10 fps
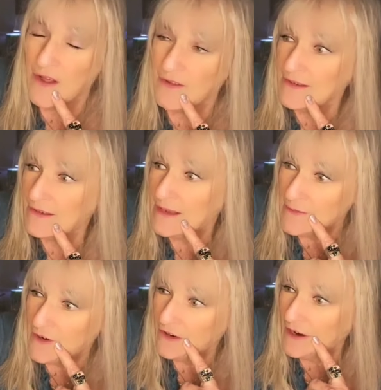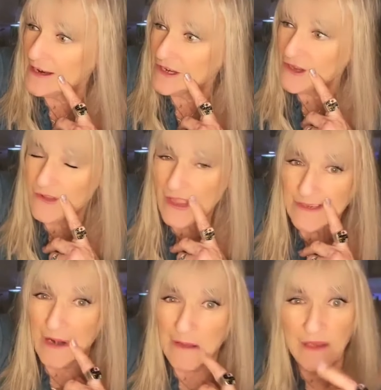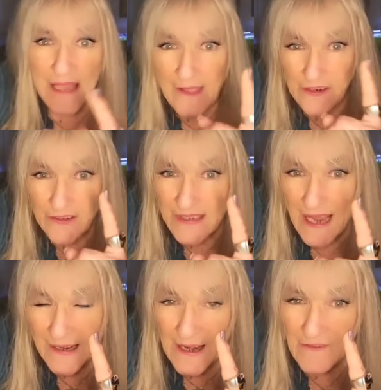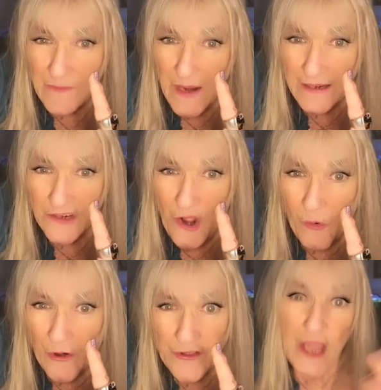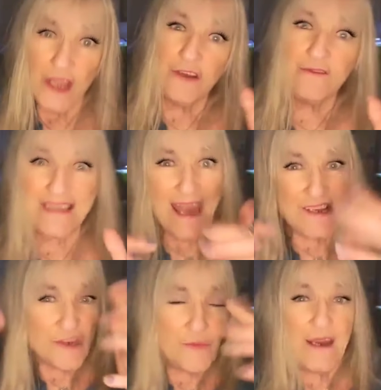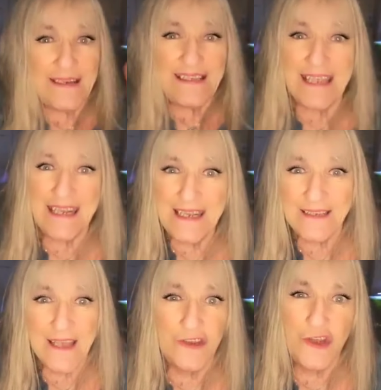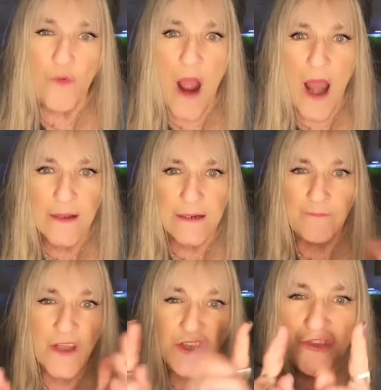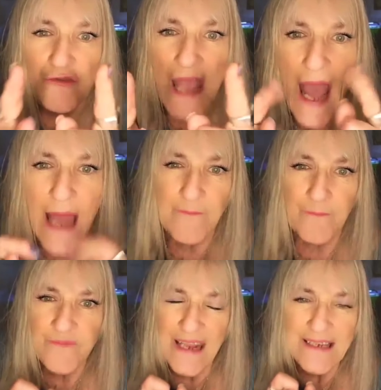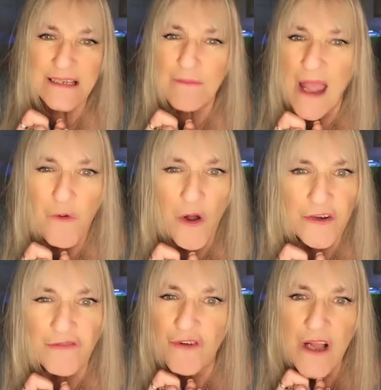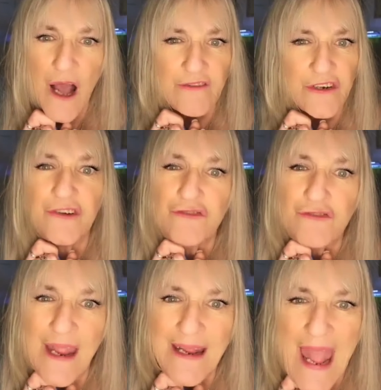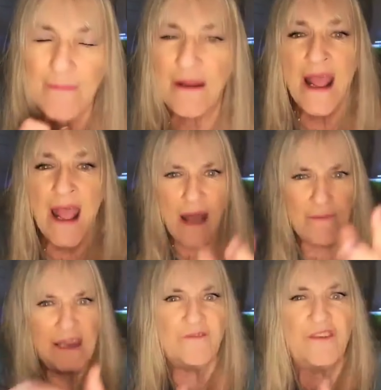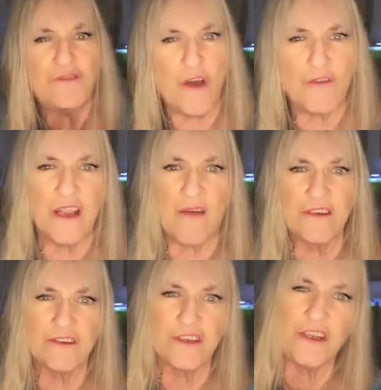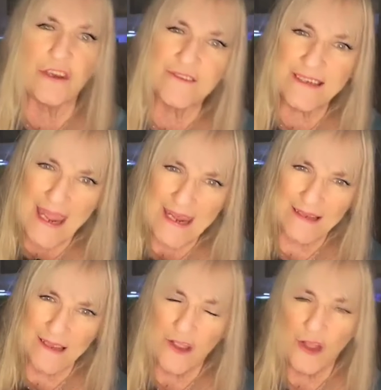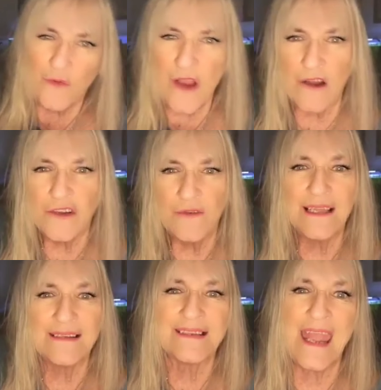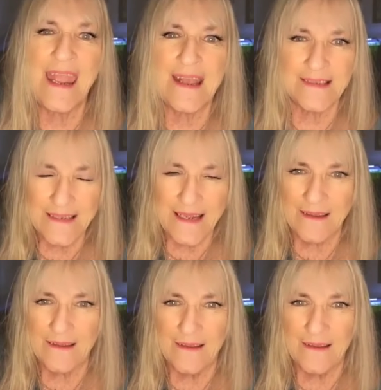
all these immigration things. But I'm glad they're sending everybody north. You sanctuary cities, you wanted them. You got them, thanks to my wonderful governor, Greg Abbott. How many of you know the governors of your states? We ought to do a little test.